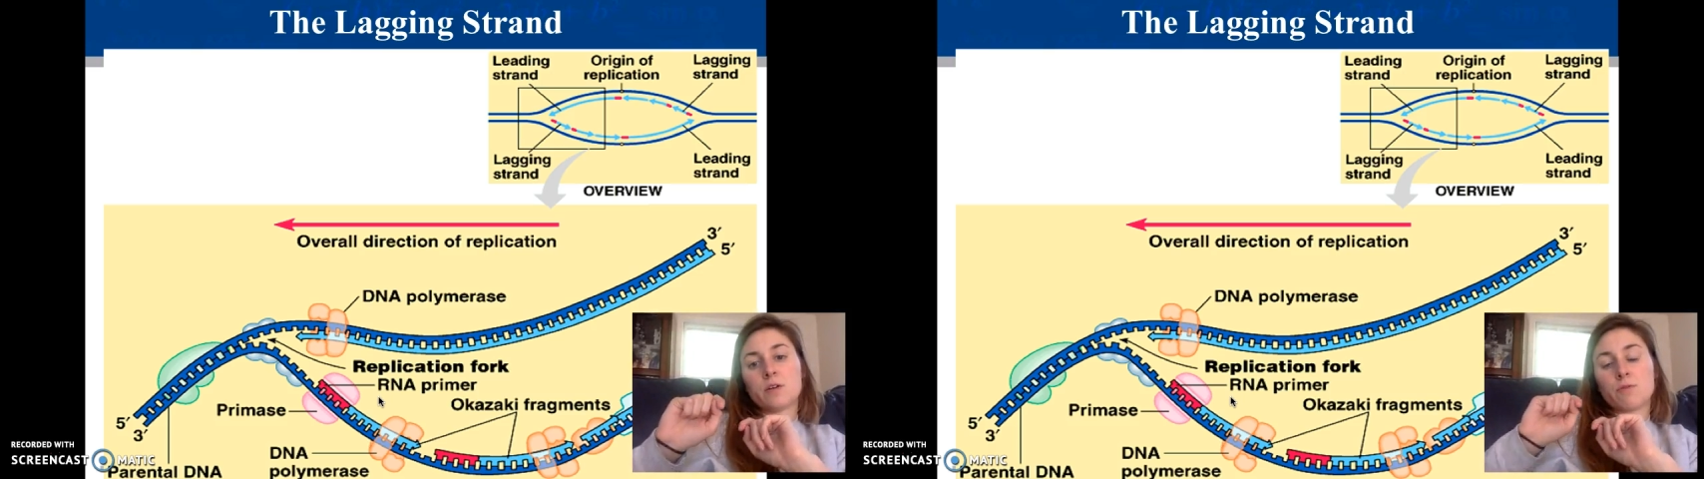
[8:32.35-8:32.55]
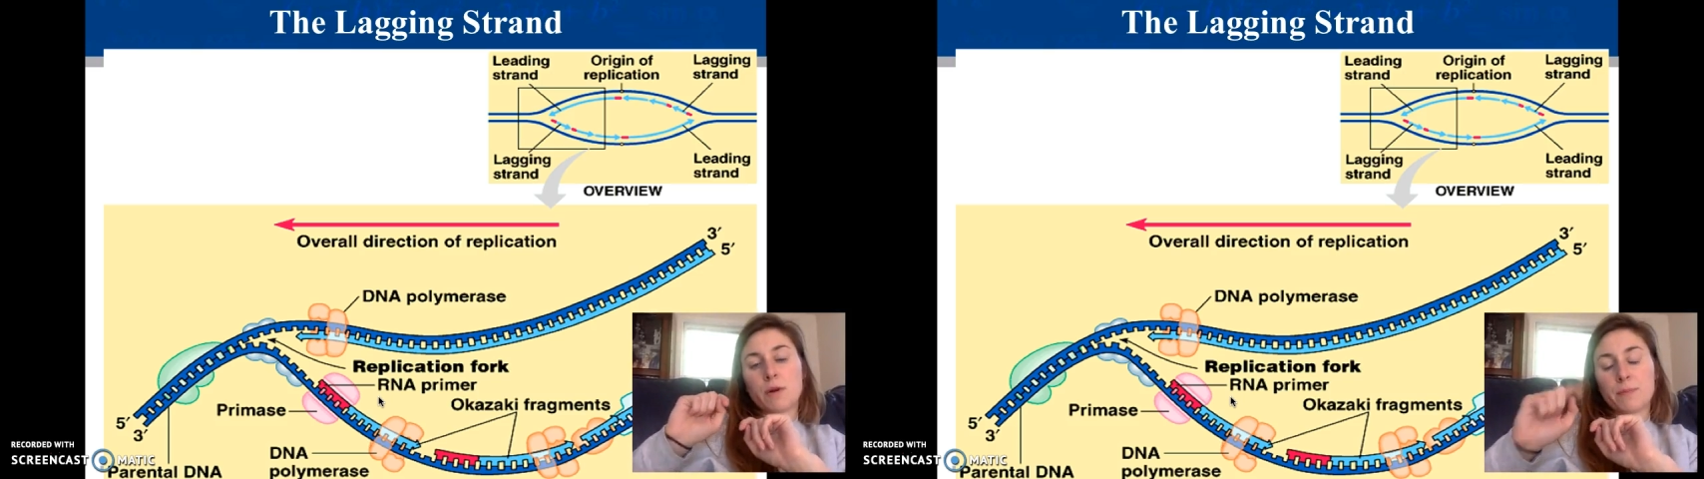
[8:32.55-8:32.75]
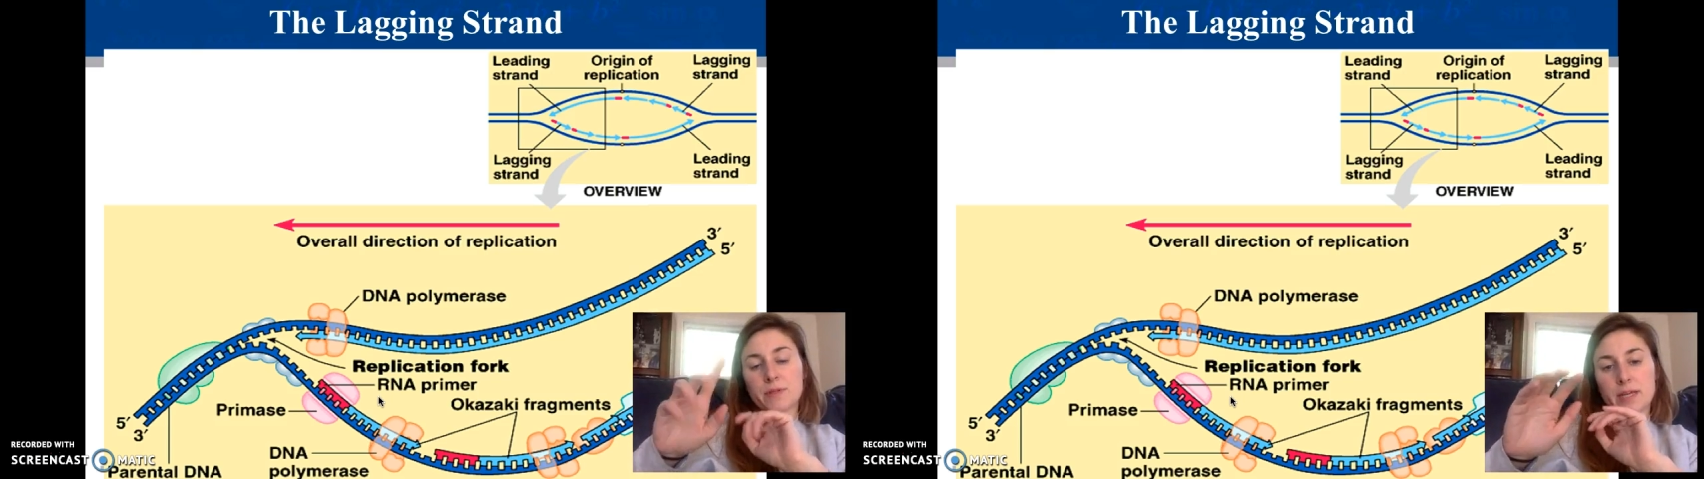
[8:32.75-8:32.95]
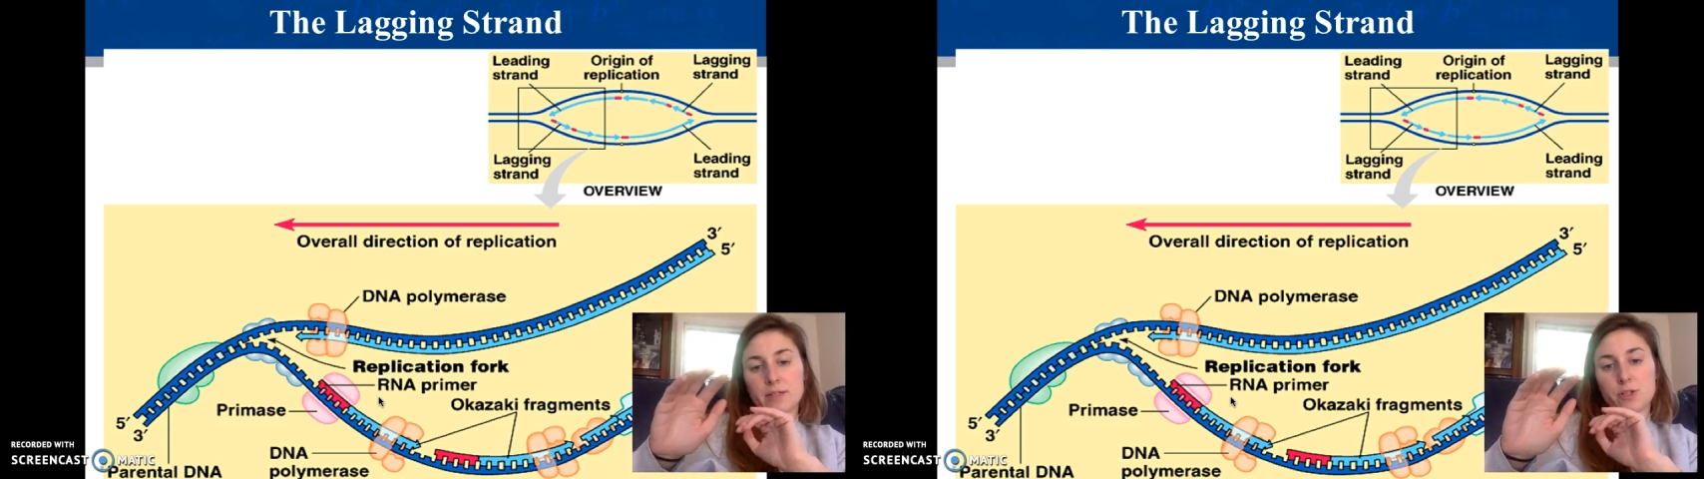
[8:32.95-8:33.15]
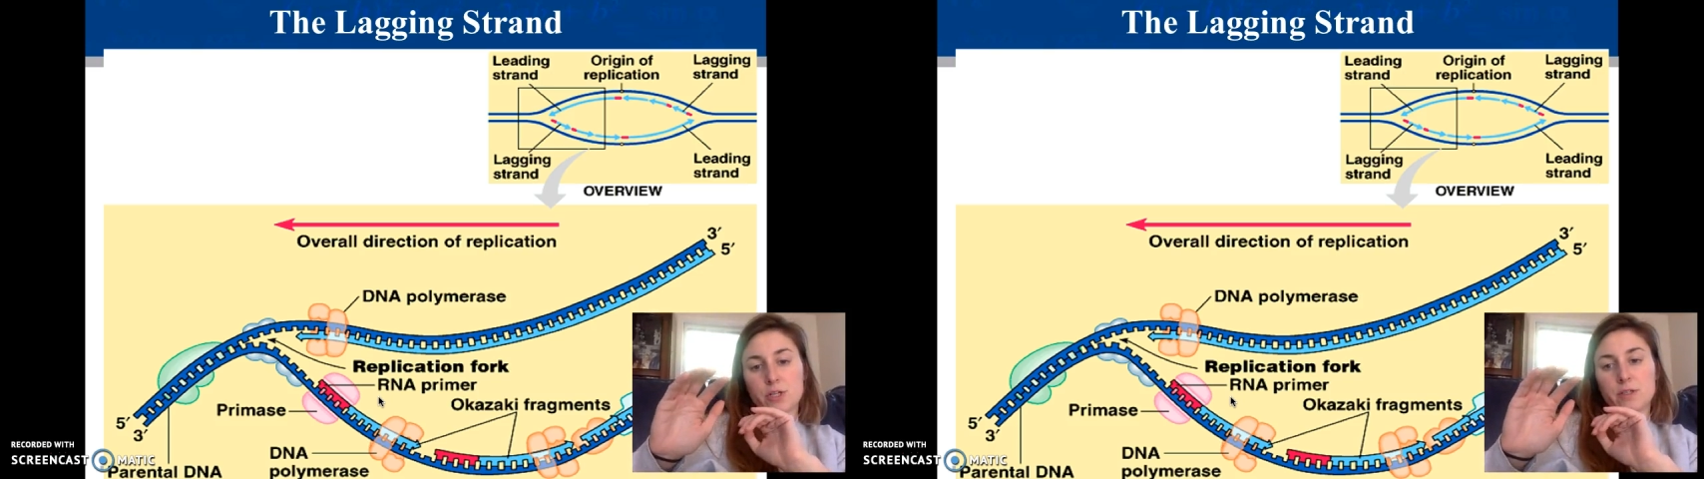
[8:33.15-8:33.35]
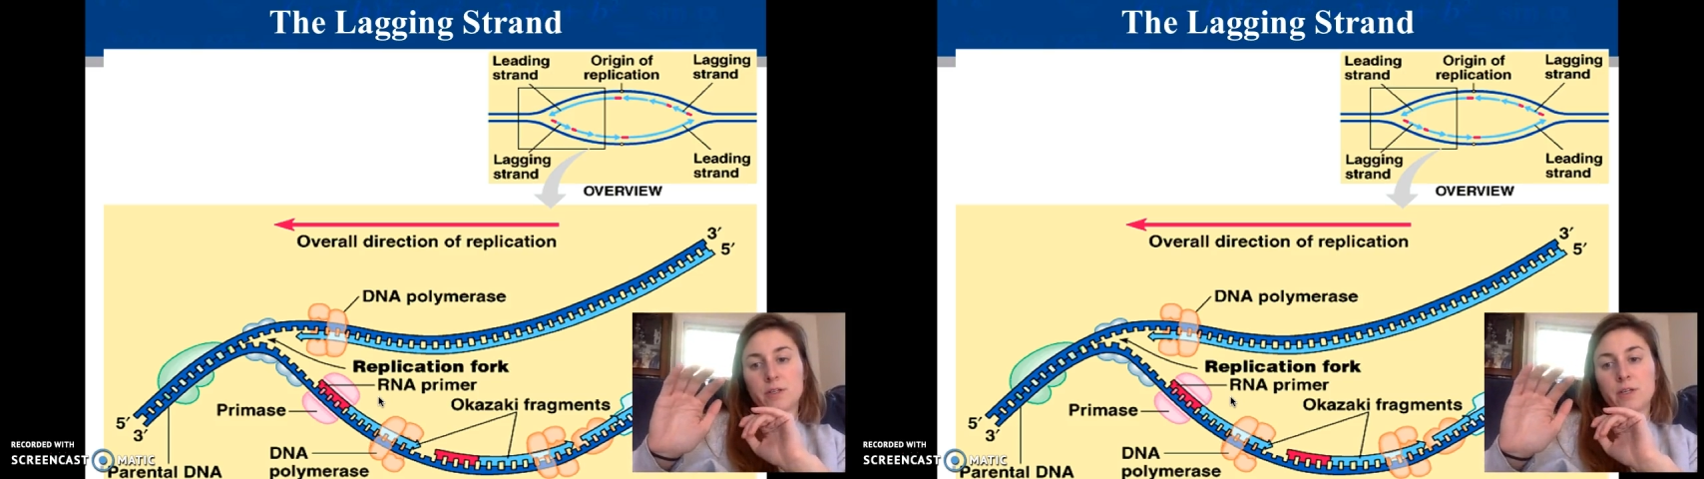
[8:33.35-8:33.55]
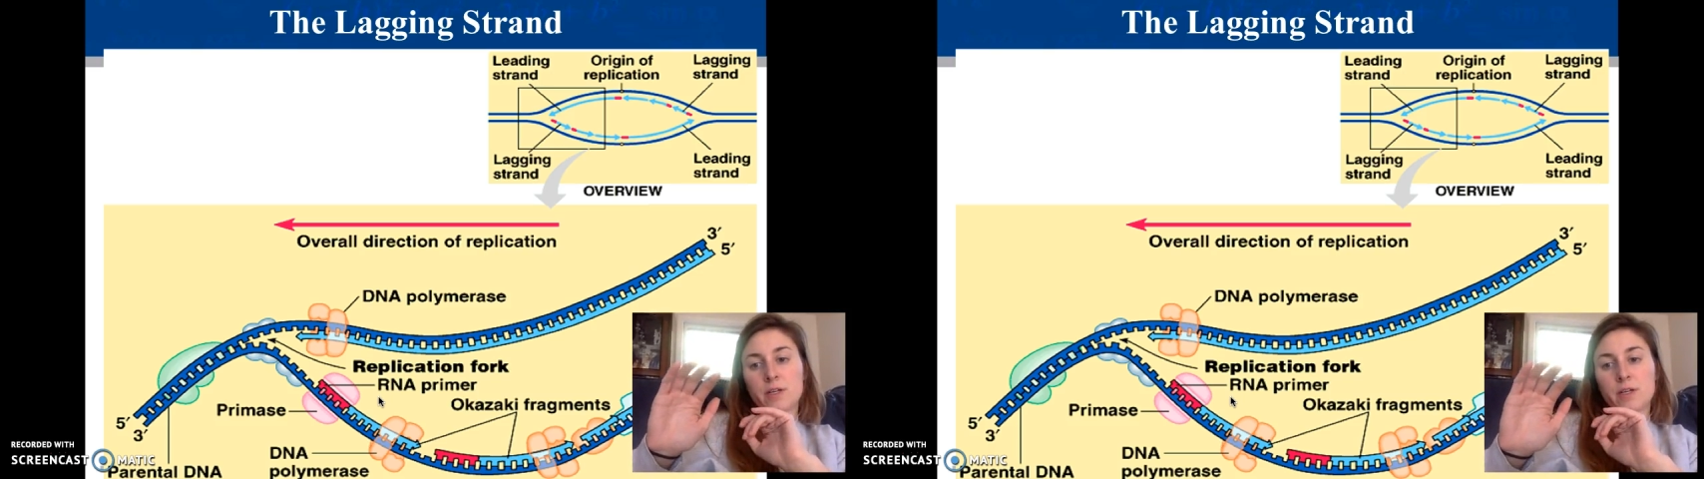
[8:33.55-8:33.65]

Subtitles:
replication